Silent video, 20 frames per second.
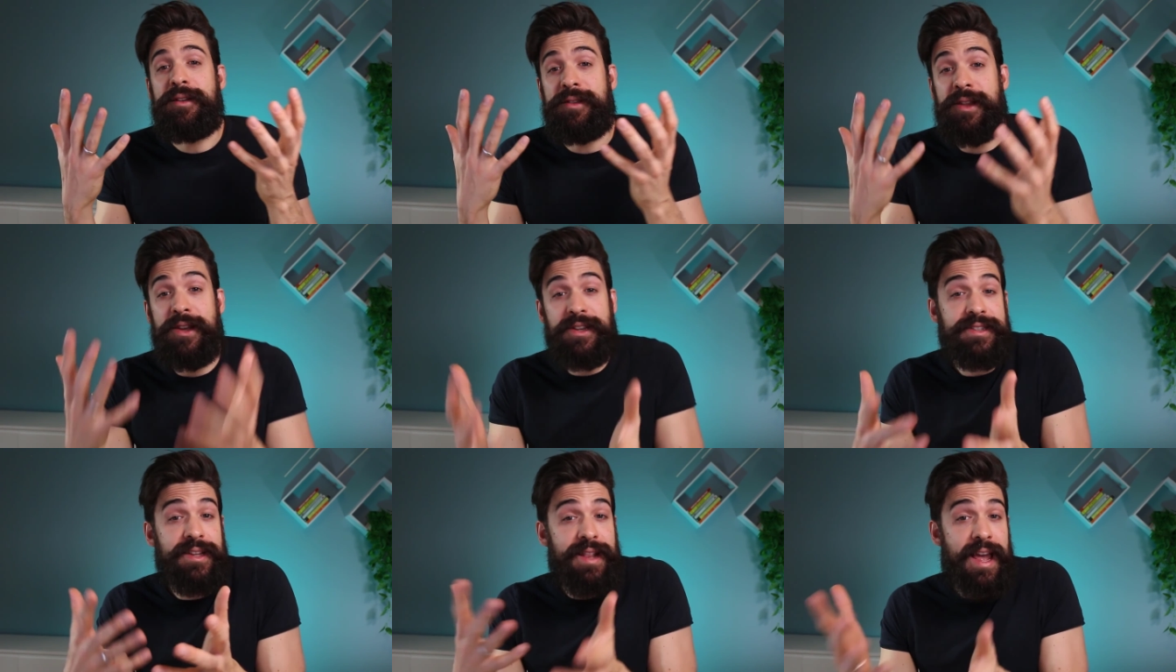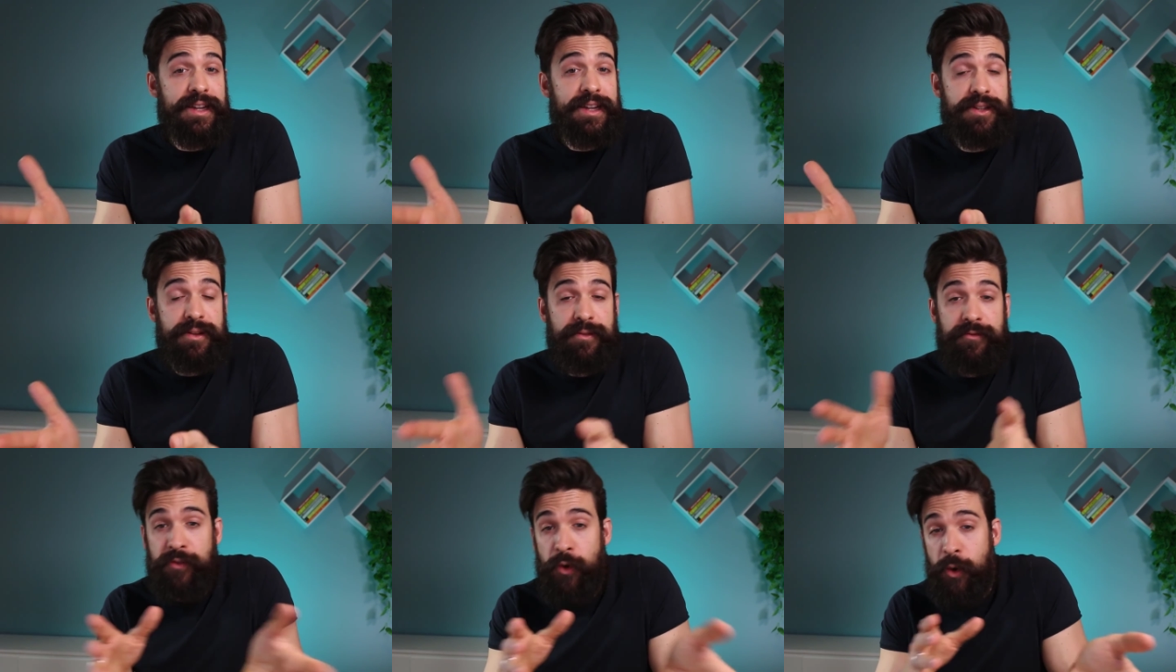the
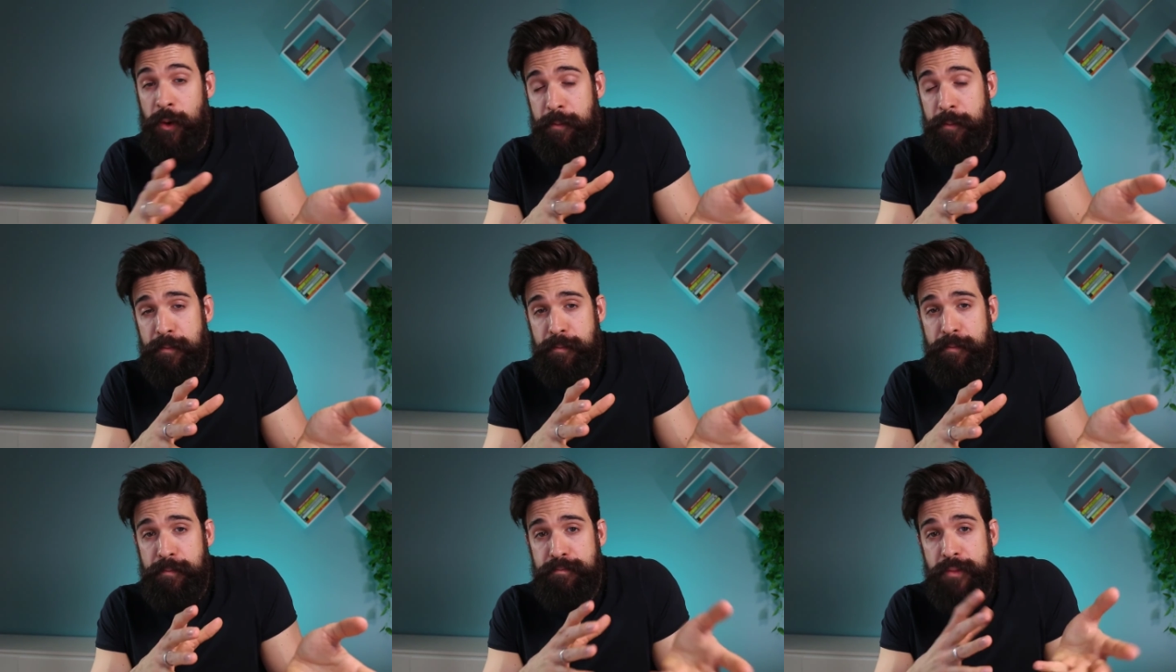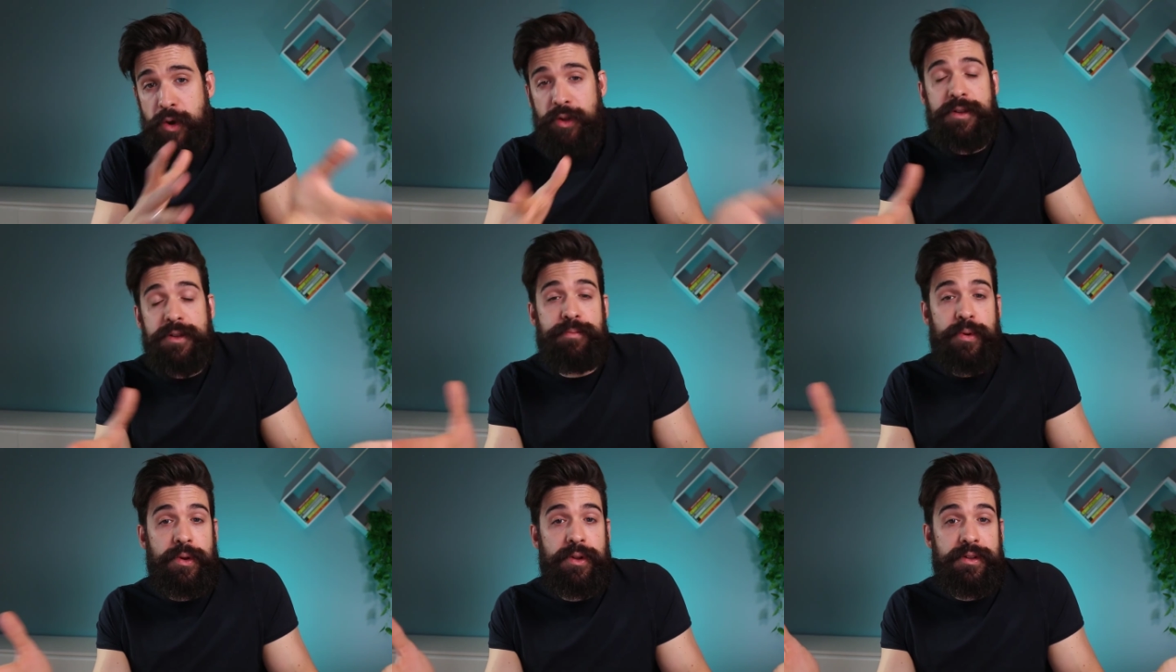selection from
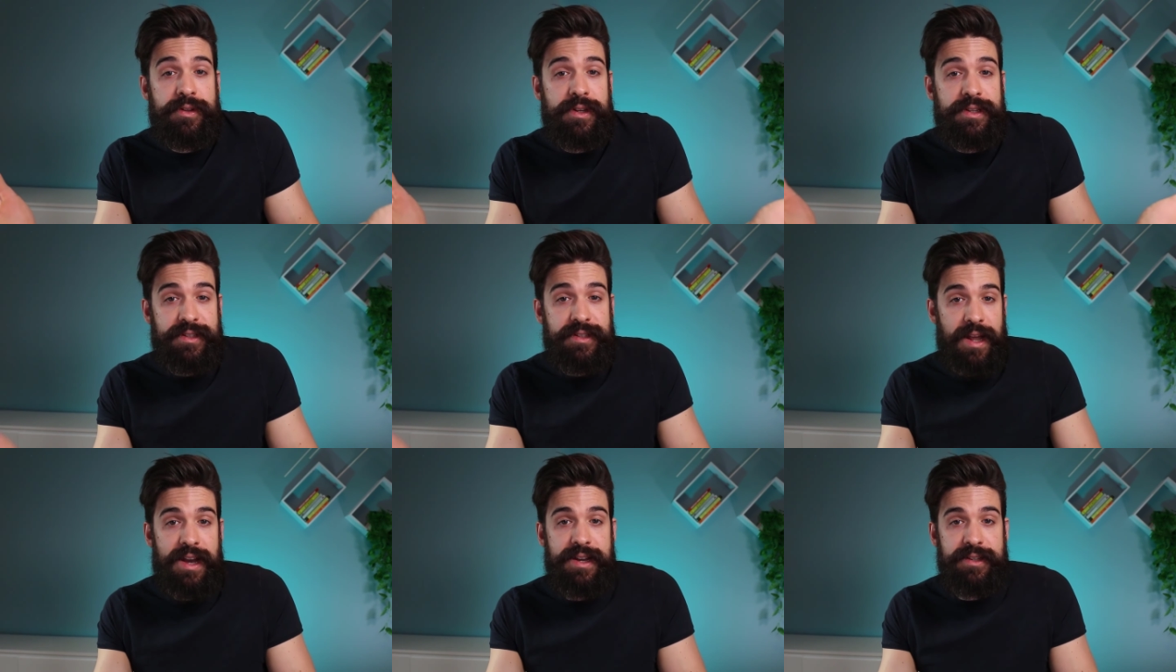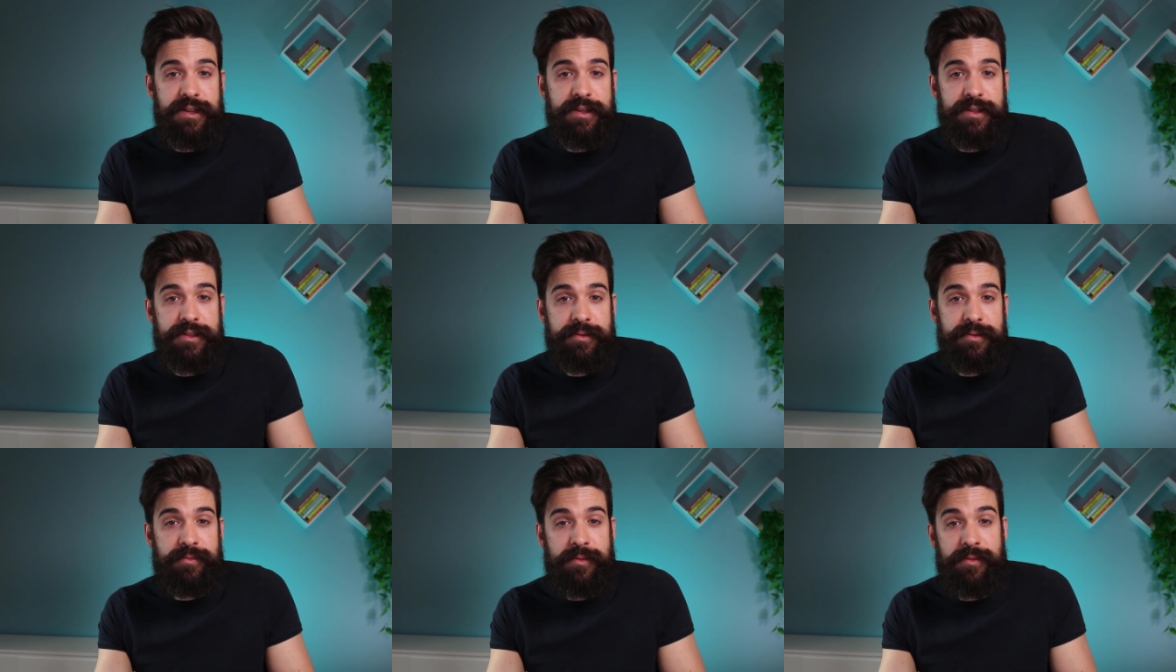multiple
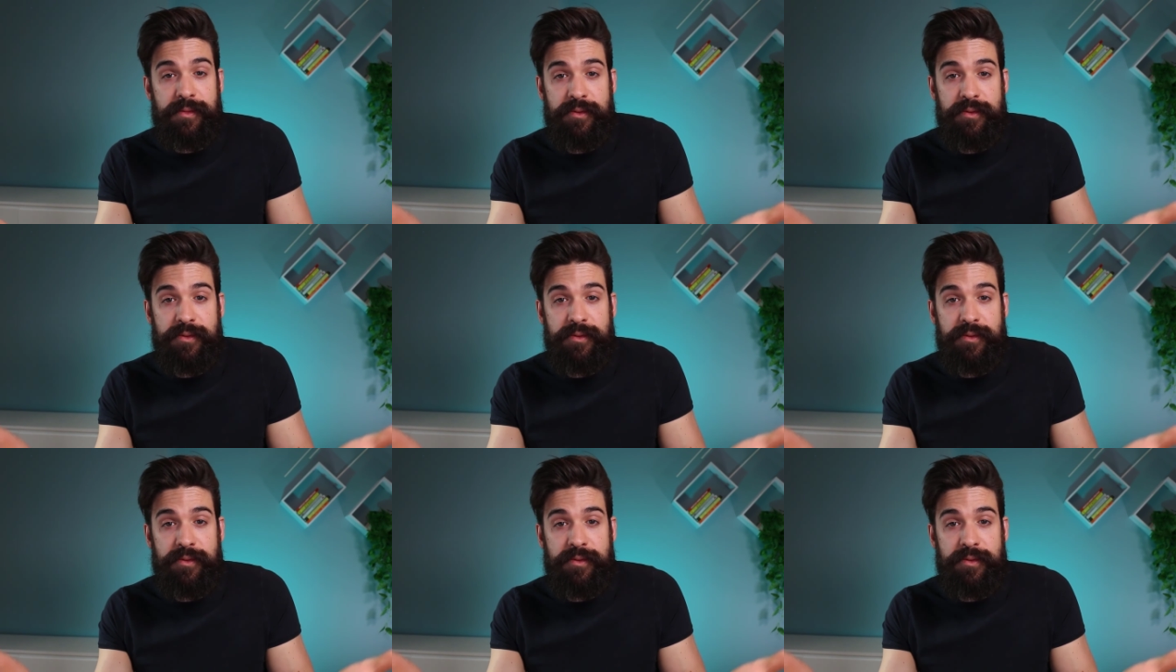slices?